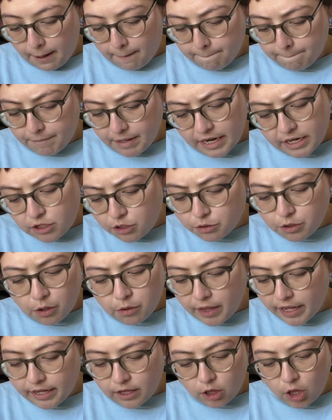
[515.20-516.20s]
But I do know
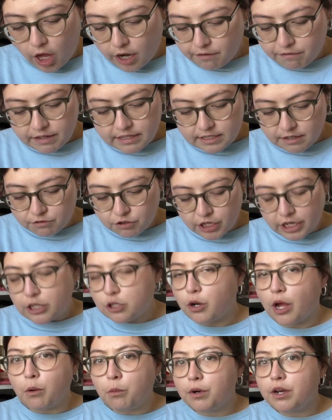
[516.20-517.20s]
like a lot of things have changed,
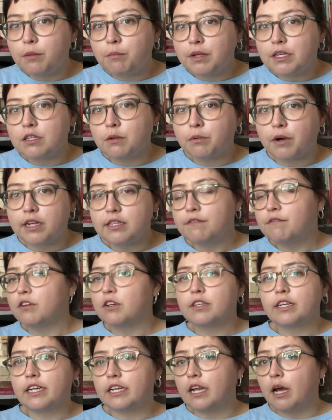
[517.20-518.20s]
so I wouldn't be surprised if
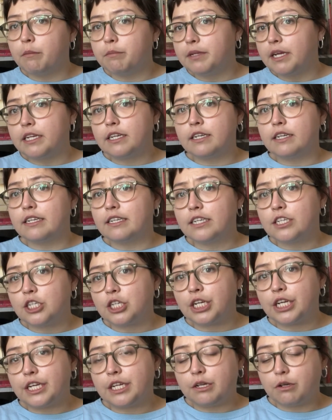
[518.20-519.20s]
there's like an updated
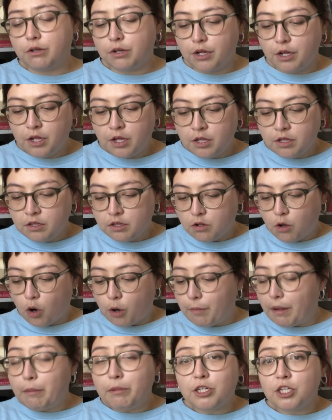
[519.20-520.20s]
edition, or
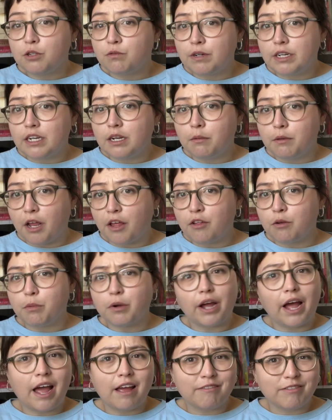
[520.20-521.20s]
maybe she's written another book.
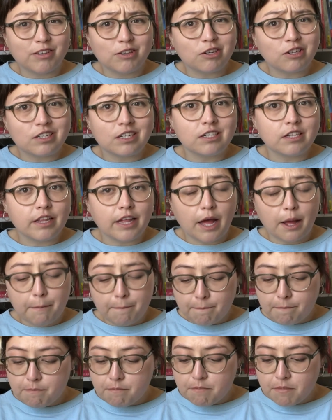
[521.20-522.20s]
I haven't looked into that,
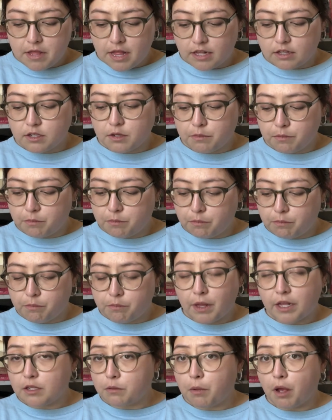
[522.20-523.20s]
but
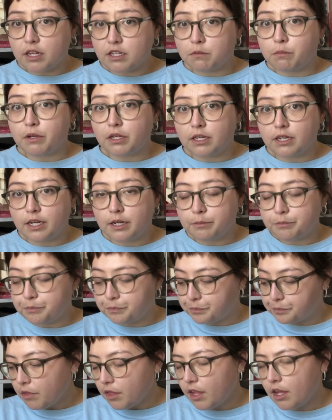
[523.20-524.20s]
that's a possibility.
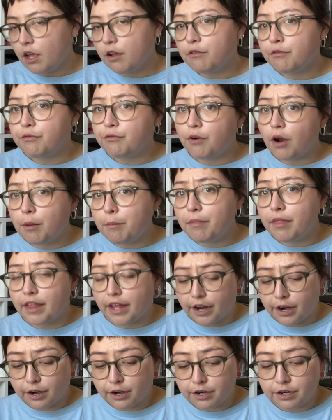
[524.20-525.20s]
From
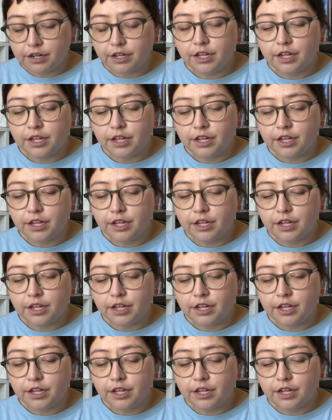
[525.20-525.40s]
there,